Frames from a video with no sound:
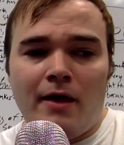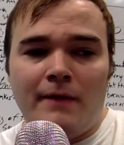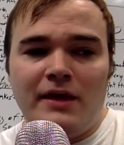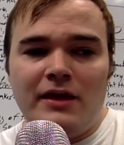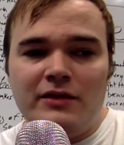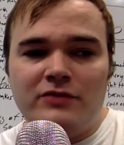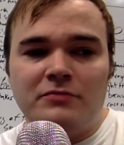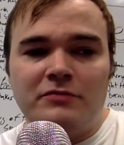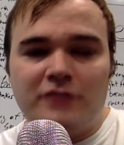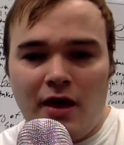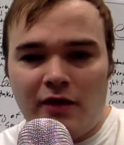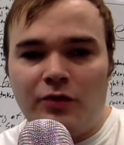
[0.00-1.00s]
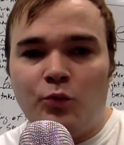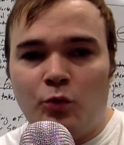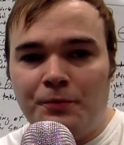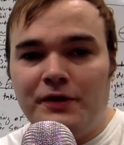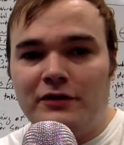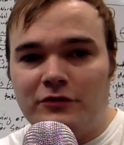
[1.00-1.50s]
His death will
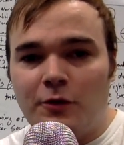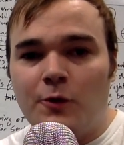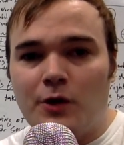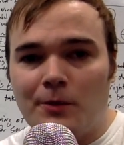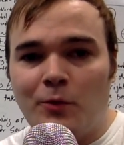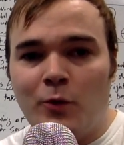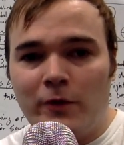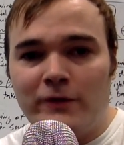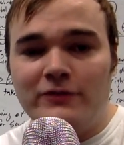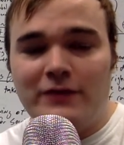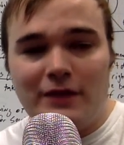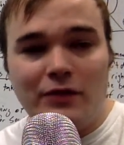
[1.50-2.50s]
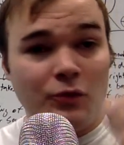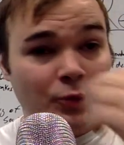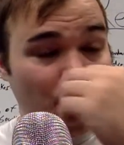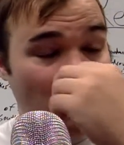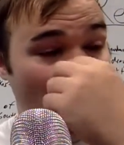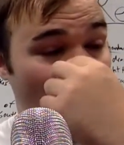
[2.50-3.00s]
be a turning point in the
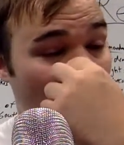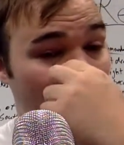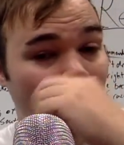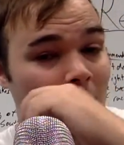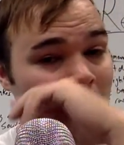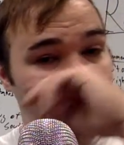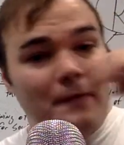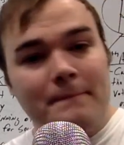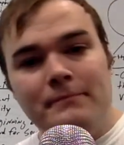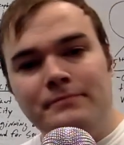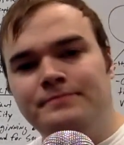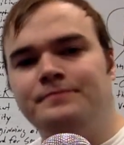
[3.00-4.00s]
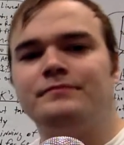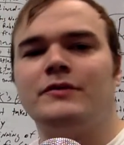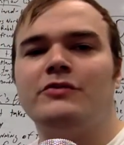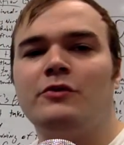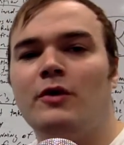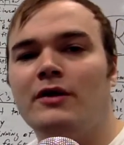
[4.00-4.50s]
war.
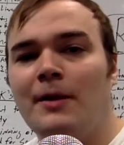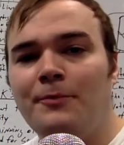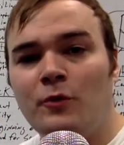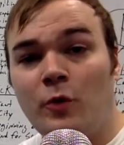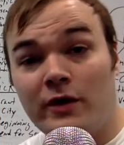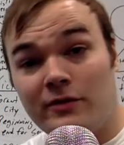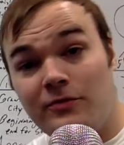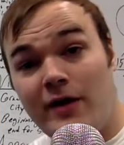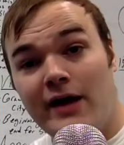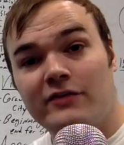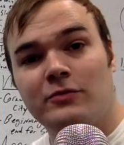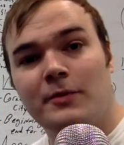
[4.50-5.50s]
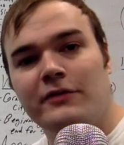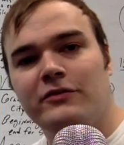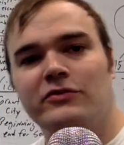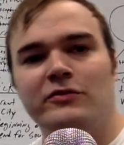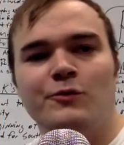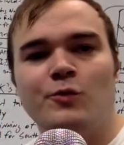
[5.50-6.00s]
So a couple quick facts about the
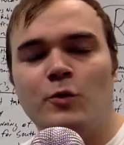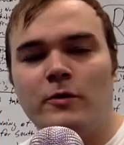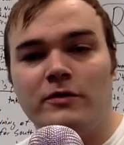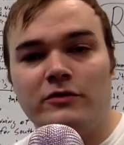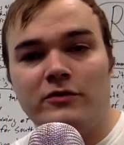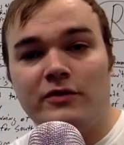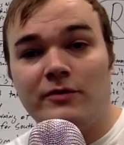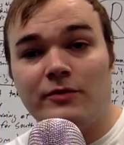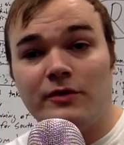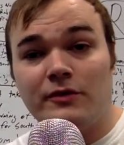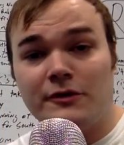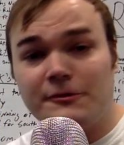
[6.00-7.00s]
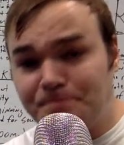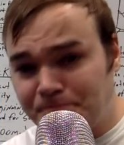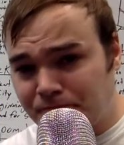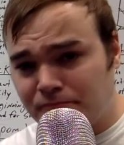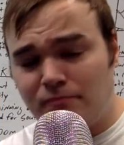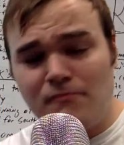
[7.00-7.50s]
Civil War that you should definitely know.
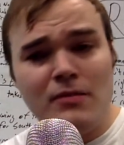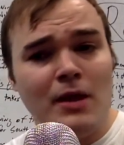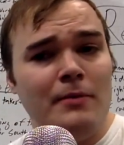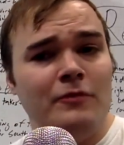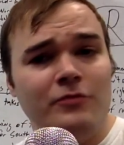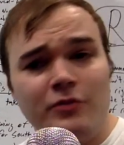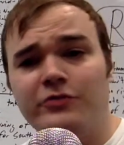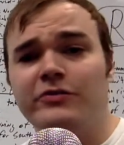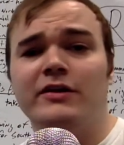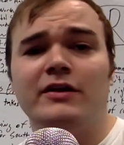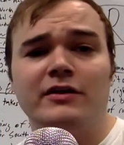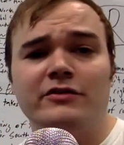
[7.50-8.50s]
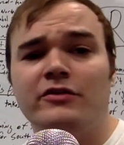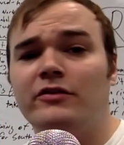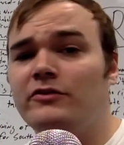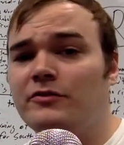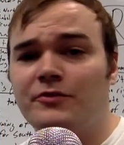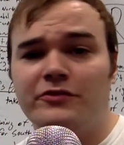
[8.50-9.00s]
First thing is
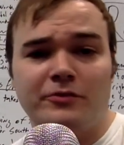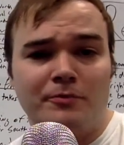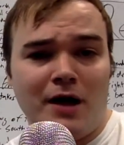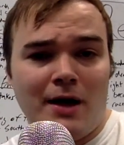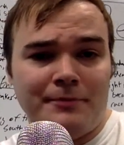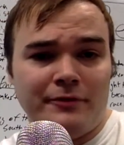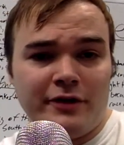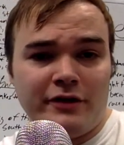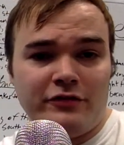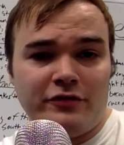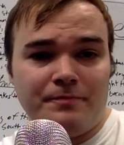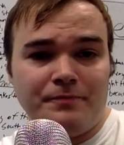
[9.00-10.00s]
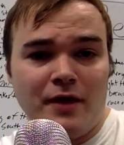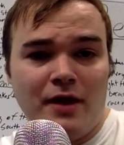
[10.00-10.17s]
the difference in population.